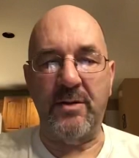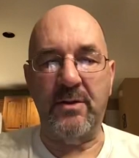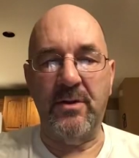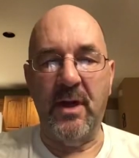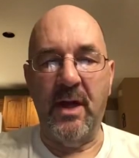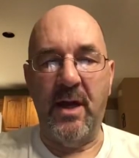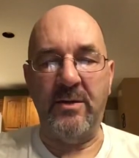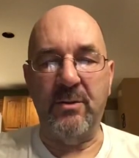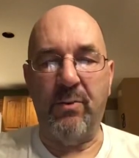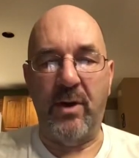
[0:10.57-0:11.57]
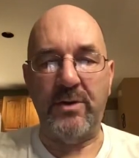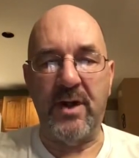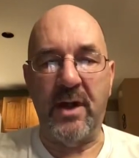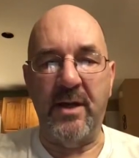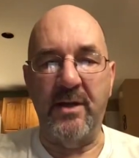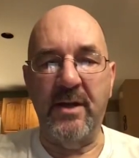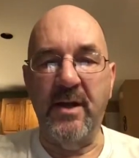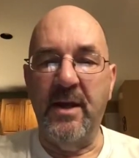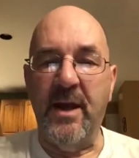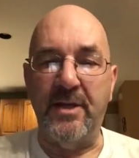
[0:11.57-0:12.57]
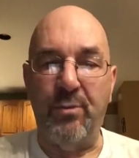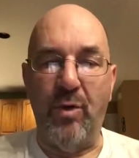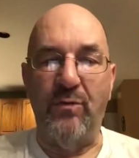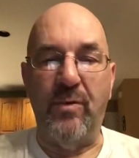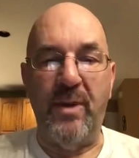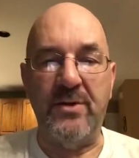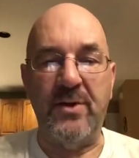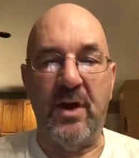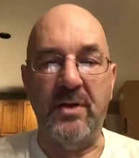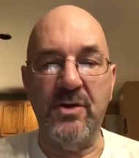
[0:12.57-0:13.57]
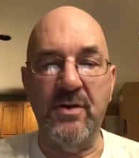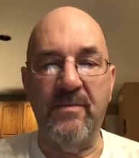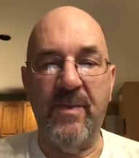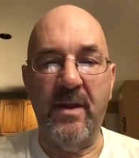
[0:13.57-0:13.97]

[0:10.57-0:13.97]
as a president. He's proved to be such.